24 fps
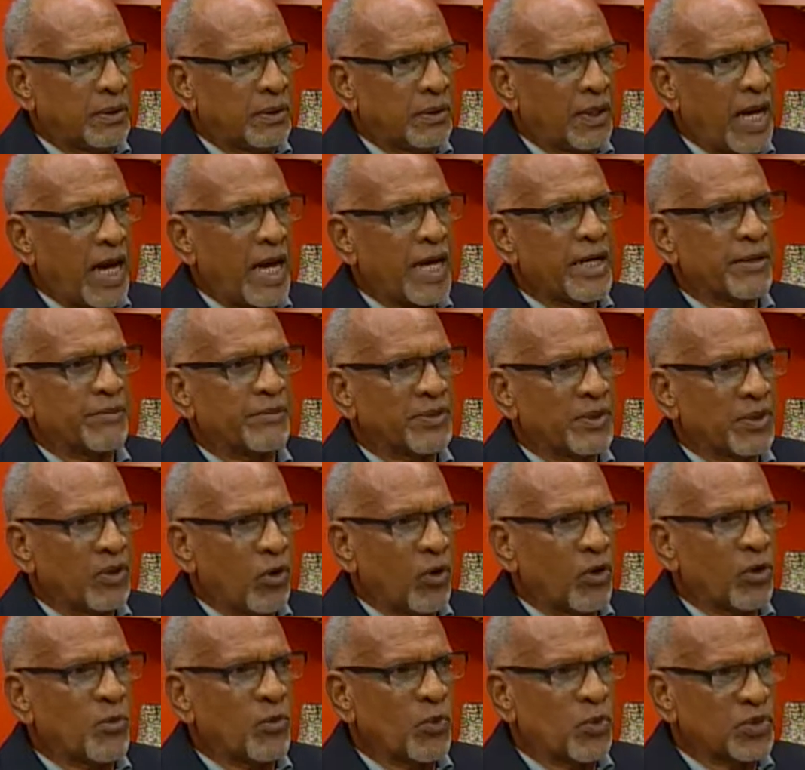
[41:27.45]
I am
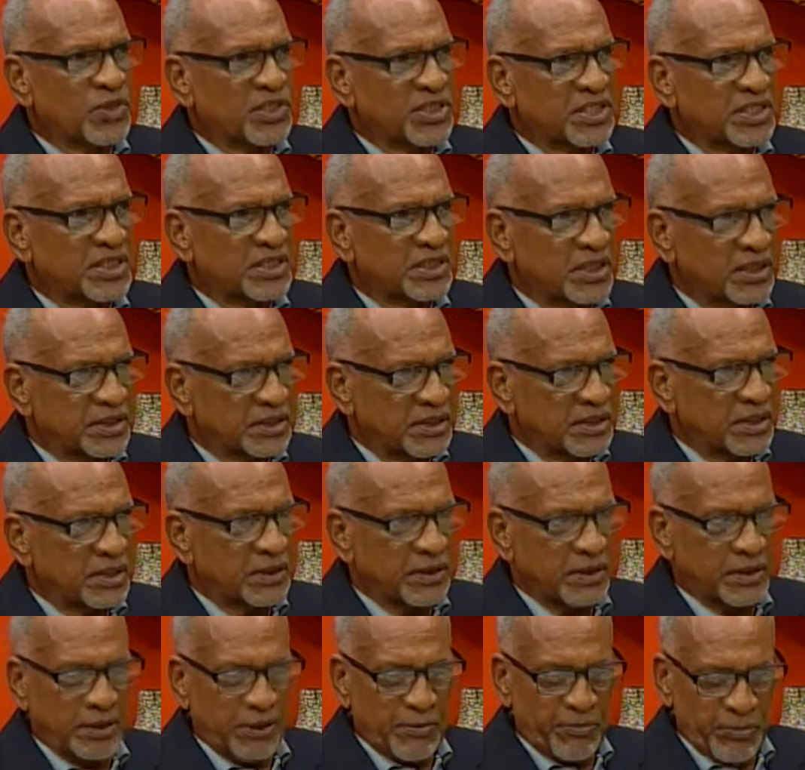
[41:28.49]
almost certain
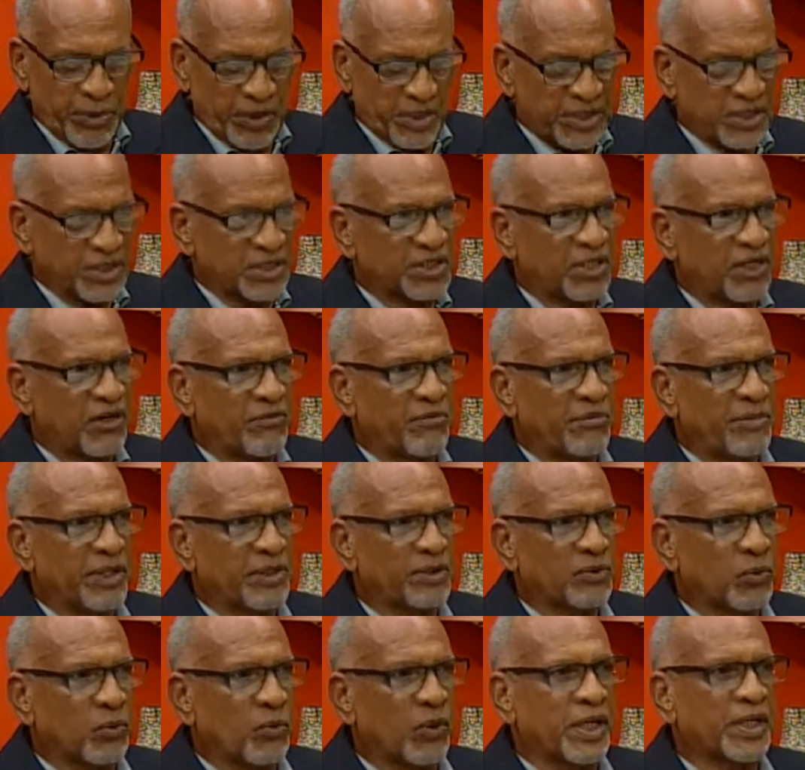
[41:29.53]
the British
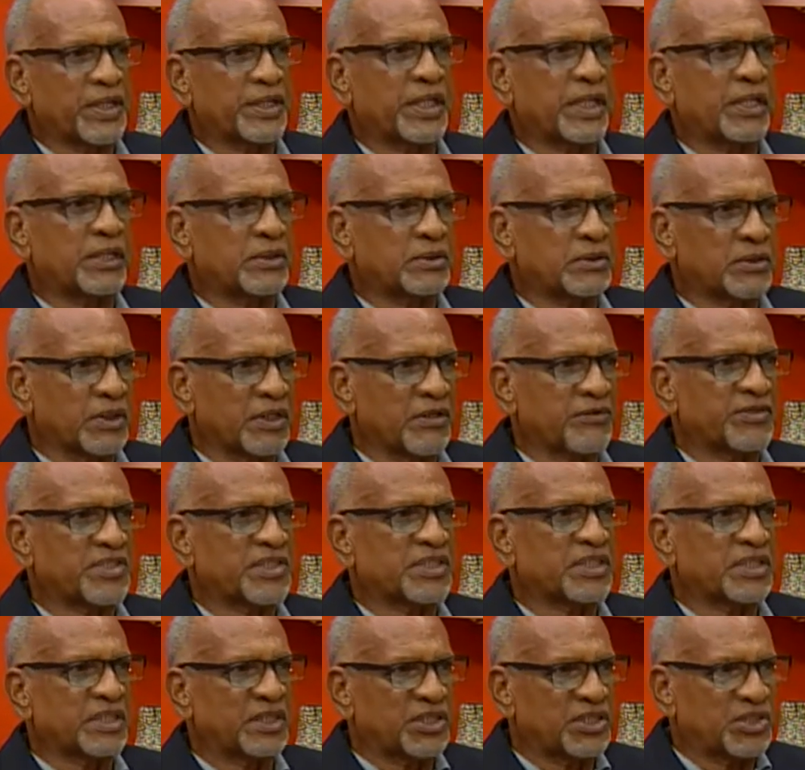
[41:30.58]
government wanted to give
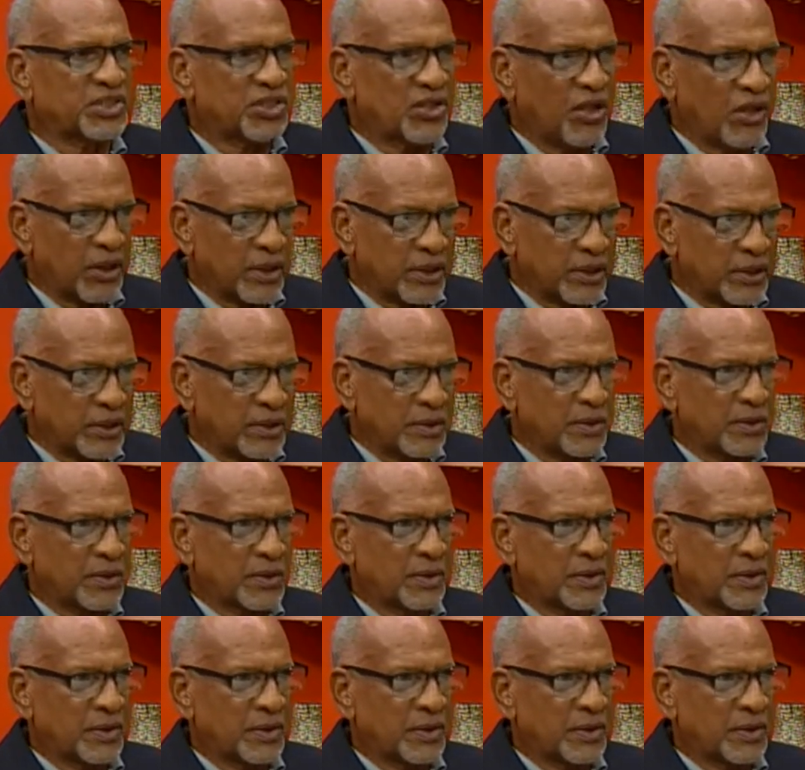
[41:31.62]
Sir John,